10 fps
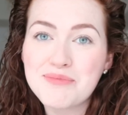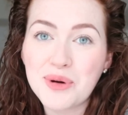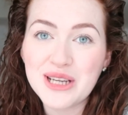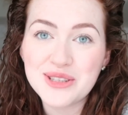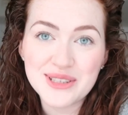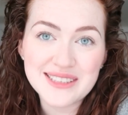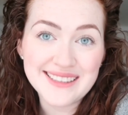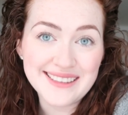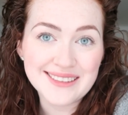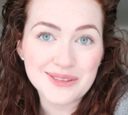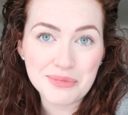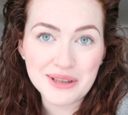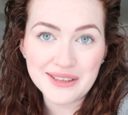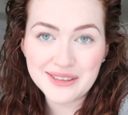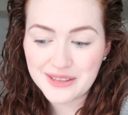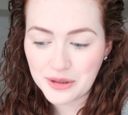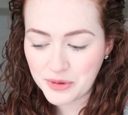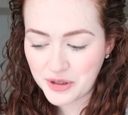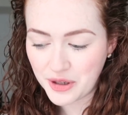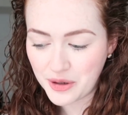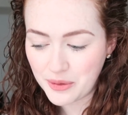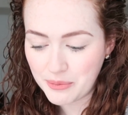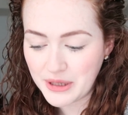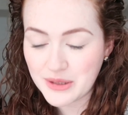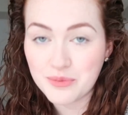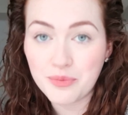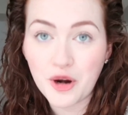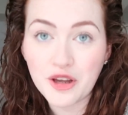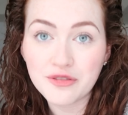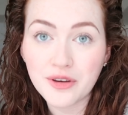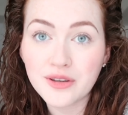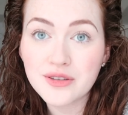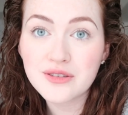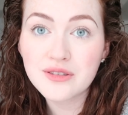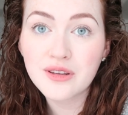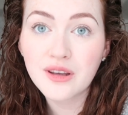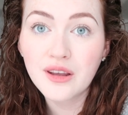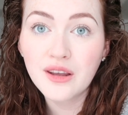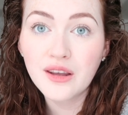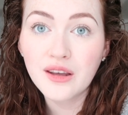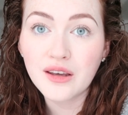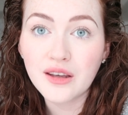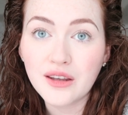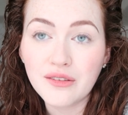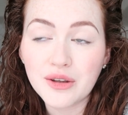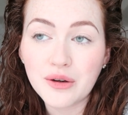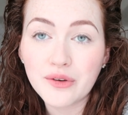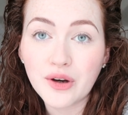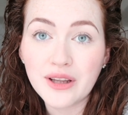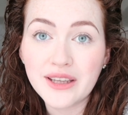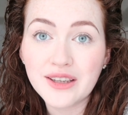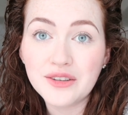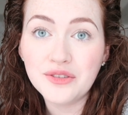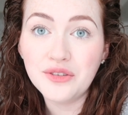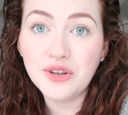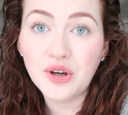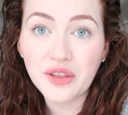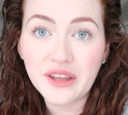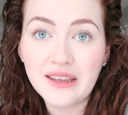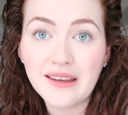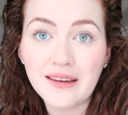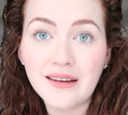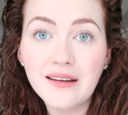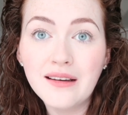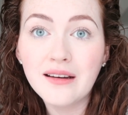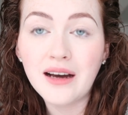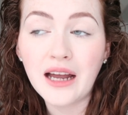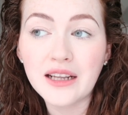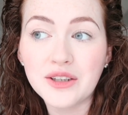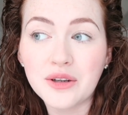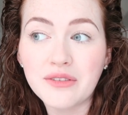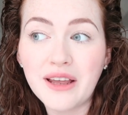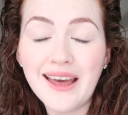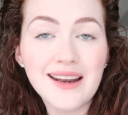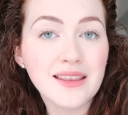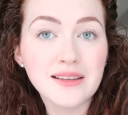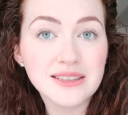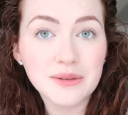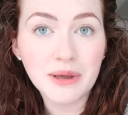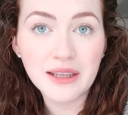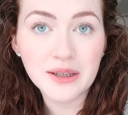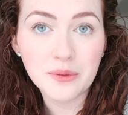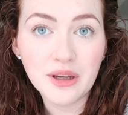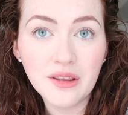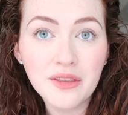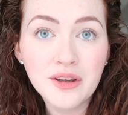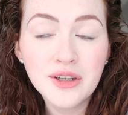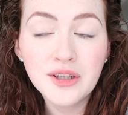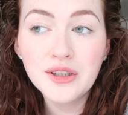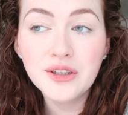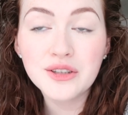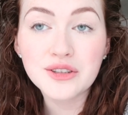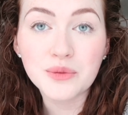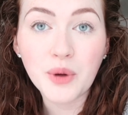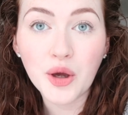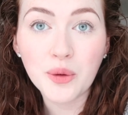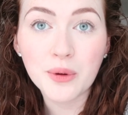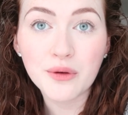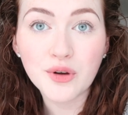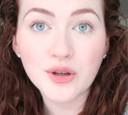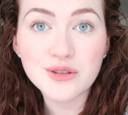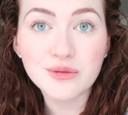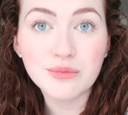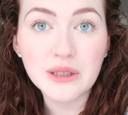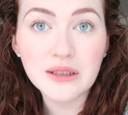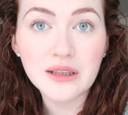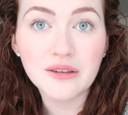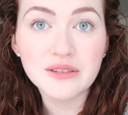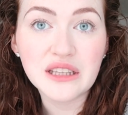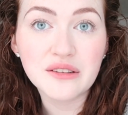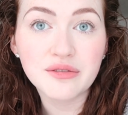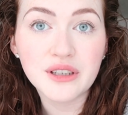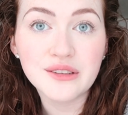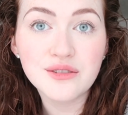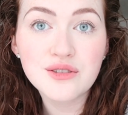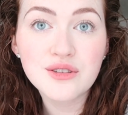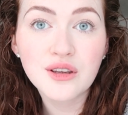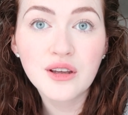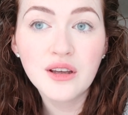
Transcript: but I do need to eat something, so I'm gonna go make some breakfast, even though I've got like nothing in and I don't have anything to make it with. So I'm hoping I've got some milk left in the fridge